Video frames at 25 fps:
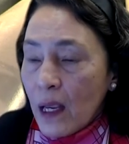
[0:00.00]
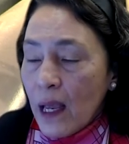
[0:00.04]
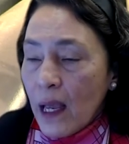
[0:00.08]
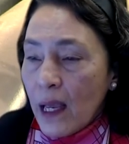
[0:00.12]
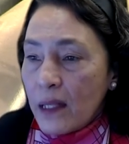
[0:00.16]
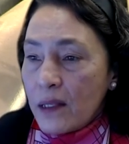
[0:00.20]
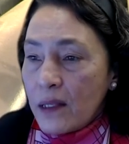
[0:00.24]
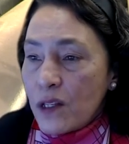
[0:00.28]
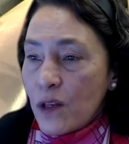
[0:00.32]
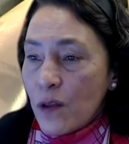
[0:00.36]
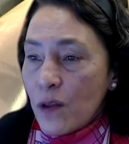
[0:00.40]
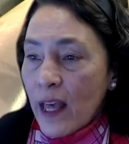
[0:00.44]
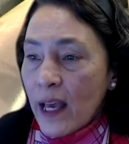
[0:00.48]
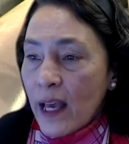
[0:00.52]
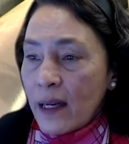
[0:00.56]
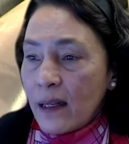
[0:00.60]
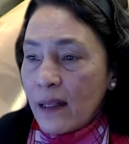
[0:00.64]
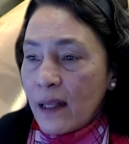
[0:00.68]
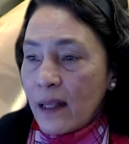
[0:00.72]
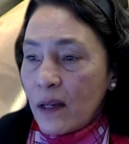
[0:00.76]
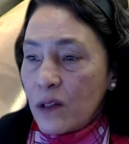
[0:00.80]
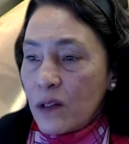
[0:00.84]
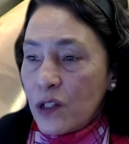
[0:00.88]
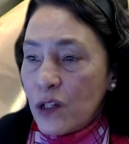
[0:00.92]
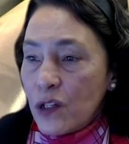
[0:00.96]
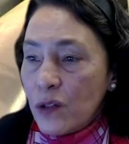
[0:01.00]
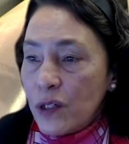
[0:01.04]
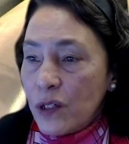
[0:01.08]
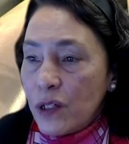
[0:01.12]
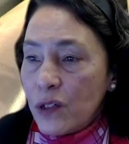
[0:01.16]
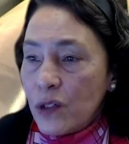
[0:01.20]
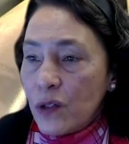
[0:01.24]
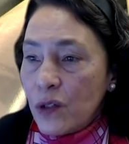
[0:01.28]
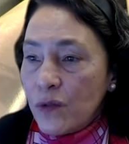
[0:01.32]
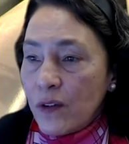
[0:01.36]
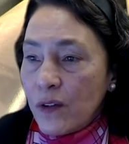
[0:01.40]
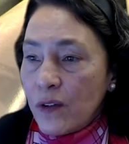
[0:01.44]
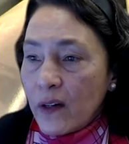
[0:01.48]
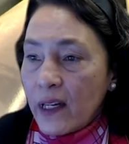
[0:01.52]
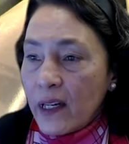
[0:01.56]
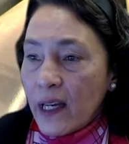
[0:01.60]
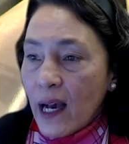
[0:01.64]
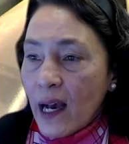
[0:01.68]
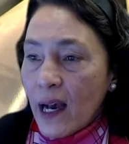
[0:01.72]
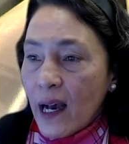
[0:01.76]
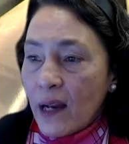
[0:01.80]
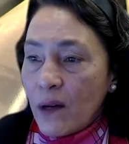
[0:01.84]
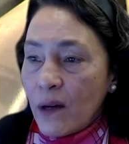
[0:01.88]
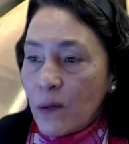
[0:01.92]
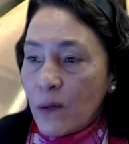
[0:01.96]
And so that allows you to do very
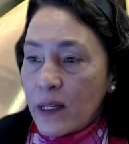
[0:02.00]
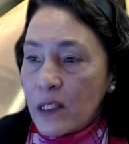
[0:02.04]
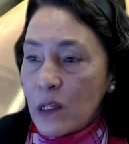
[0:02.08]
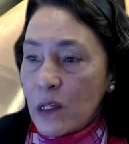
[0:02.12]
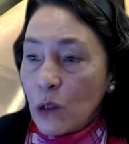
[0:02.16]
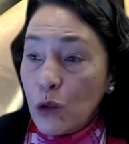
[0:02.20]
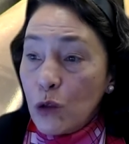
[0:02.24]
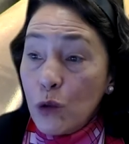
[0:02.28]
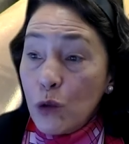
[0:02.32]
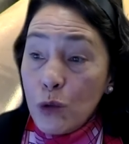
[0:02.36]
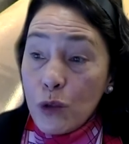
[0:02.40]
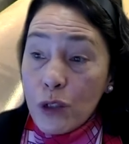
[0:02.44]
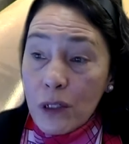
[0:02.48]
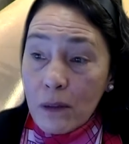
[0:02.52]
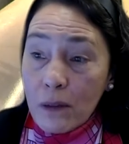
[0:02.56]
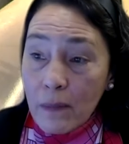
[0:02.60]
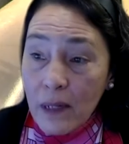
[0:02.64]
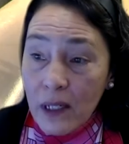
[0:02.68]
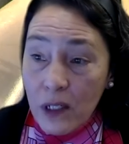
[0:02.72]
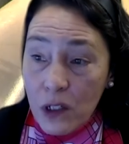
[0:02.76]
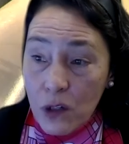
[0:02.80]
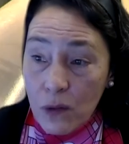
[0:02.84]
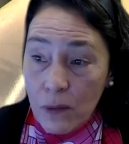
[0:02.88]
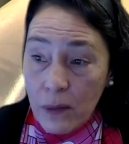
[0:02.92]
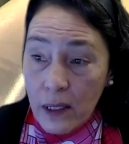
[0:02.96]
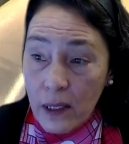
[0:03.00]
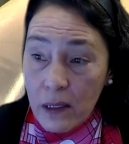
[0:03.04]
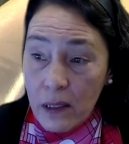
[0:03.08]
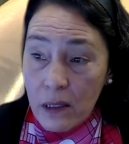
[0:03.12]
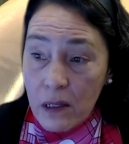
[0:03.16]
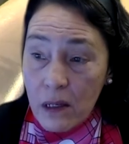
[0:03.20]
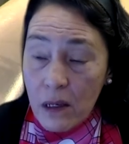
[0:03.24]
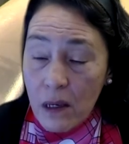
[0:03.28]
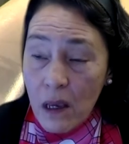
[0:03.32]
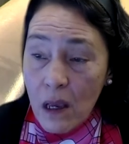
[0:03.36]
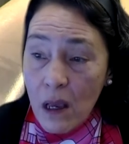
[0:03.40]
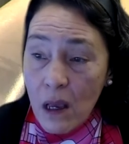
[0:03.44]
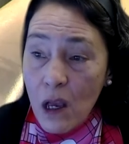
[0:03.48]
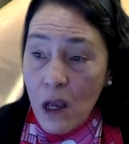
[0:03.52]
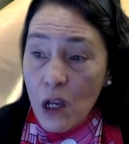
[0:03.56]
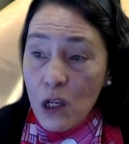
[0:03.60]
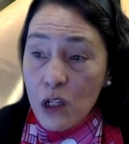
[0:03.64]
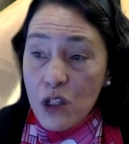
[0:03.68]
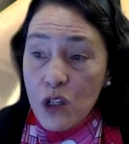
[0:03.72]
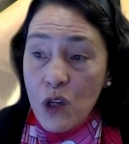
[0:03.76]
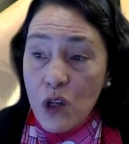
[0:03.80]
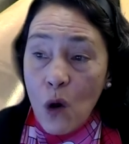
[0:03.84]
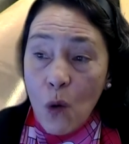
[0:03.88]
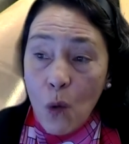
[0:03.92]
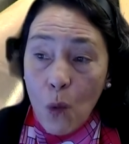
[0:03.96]
high resolution measurements.
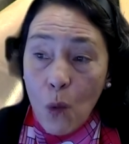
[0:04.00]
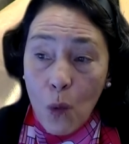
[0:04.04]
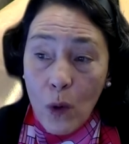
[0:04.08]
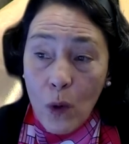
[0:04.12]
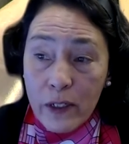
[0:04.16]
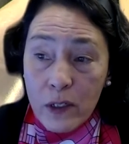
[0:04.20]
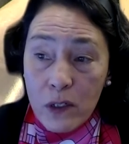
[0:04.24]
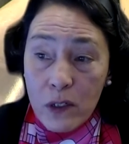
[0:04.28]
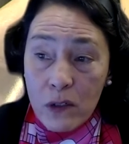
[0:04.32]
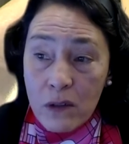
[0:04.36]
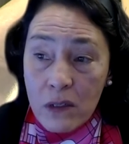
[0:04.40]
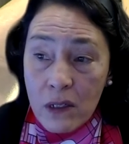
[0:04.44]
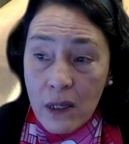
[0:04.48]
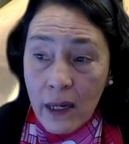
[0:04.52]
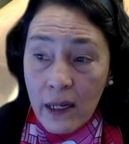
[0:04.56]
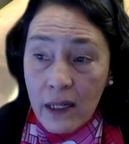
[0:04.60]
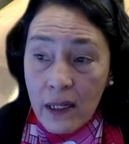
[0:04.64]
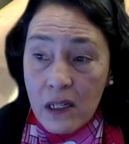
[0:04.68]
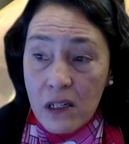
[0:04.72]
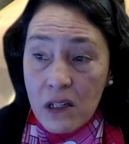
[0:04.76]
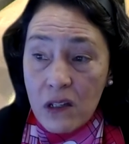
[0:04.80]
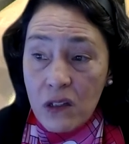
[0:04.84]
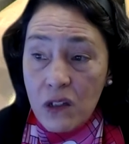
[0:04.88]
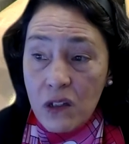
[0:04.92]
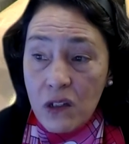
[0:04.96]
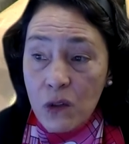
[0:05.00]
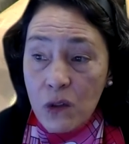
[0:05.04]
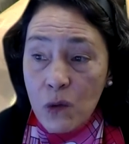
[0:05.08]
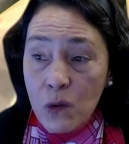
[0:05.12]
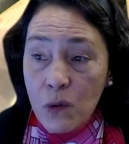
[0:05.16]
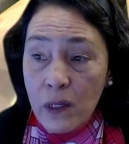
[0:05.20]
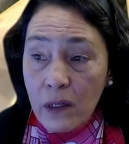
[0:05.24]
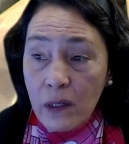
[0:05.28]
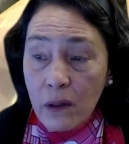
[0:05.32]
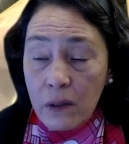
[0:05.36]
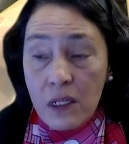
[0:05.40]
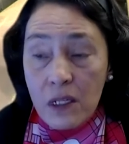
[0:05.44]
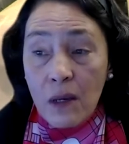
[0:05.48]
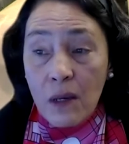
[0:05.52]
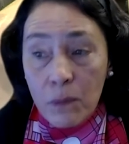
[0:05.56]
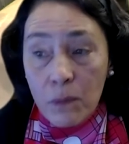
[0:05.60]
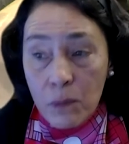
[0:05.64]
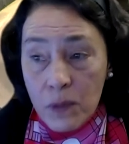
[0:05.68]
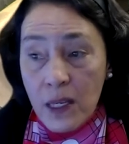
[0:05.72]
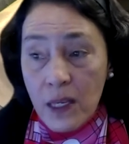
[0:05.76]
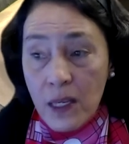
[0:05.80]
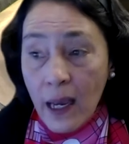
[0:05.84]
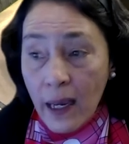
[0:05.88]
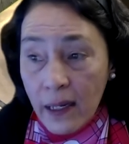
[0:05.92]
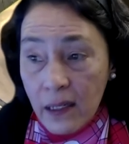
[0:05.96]
So what do scientists do? Uh, some
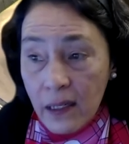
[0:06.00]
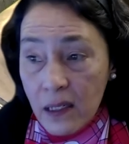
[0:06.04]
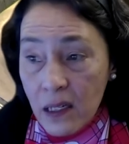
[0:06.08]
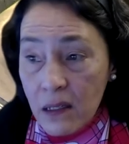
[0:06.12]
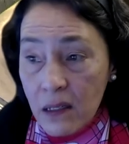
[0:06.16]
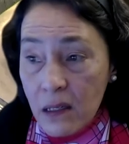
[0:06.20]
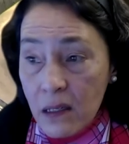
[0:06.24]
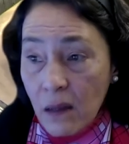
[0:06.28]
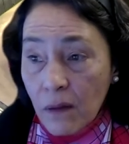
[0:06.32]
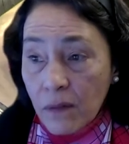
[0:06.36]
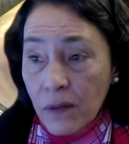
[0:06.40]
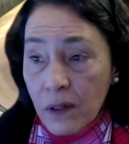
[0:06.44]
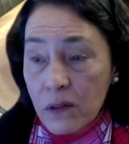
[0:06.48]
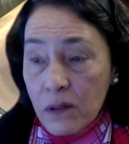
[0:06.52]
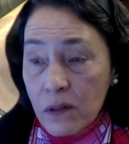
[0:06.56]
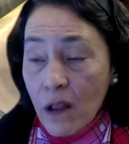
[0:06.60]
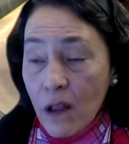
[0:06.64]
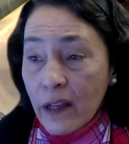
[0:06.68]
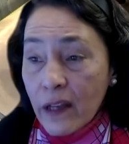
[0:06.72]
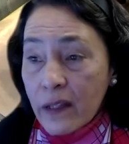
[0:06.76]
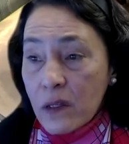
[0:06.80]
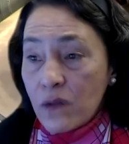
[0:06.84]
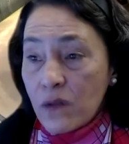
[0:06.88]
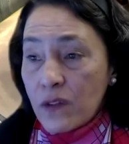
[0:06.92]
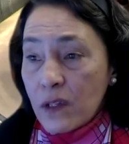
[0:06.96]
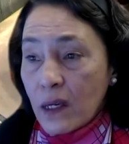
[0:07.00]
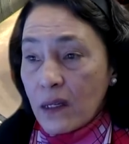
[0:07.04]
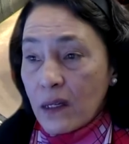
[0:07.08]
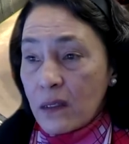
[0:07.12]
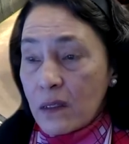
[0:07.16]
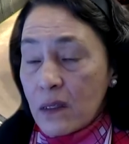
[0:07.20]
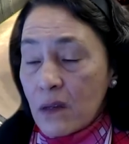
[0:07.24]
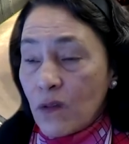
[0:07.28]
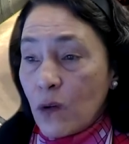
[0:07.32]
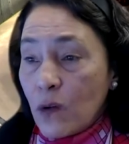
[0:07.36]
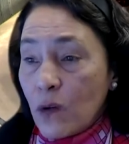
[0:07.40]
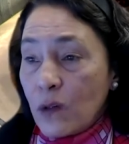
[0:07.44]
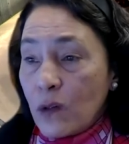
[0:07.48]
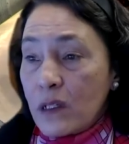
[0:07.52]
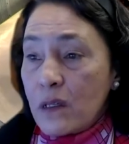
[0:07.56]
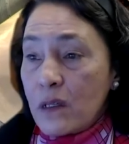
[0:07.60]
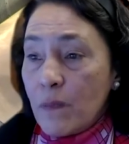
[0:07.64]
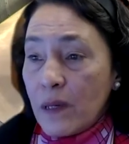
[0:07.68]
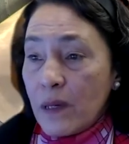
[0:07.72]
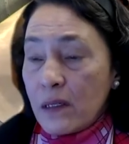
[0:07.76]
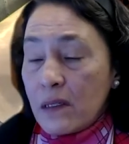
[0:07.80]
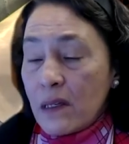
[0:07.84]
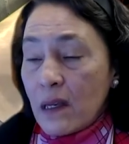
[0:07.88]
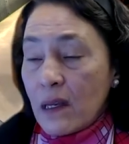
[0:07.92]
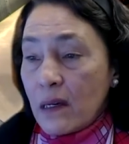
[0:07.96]
scientists, uh, there's lots of science, of course,
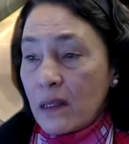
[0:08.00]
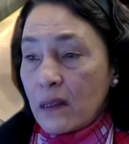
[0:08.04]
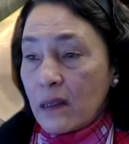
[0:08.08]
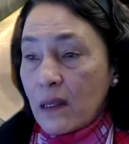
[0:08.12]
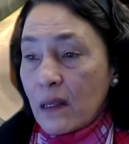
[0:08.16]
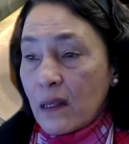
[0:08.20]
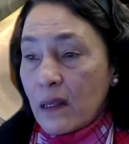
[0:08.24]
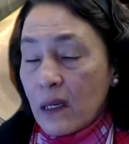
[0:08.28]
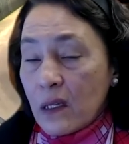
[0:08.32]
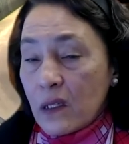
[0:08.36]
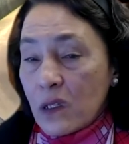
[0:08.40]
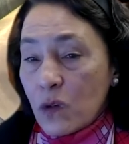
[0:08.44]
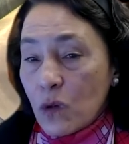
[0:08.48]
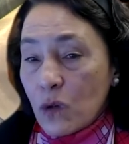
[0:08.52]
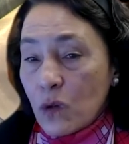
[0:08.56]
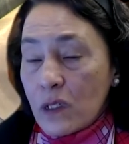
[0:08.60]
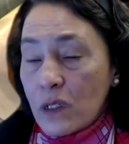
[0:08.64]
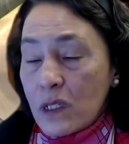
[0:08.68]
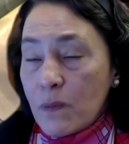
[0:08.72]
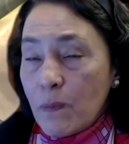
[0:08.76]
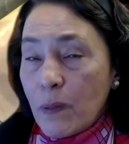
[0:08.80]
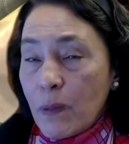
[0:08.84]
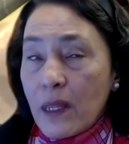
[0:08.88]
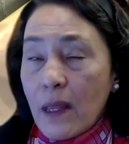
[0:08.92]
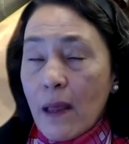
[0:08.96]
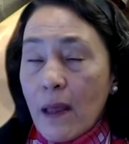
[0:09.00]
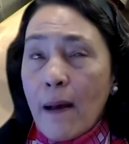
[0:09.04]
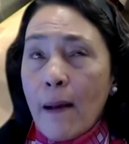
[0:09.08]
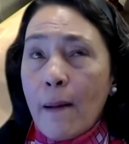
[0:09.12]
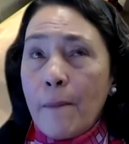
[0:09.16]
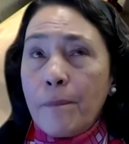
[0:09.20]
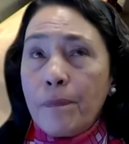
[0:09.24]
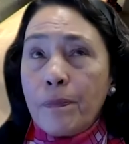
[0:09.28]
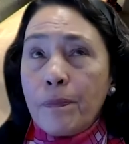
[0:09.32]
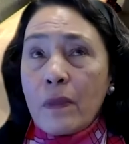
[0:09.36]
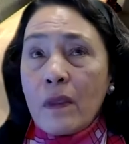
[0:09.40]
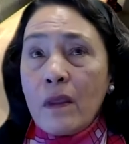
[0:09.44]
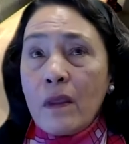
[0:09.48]
being done at the light source, but um,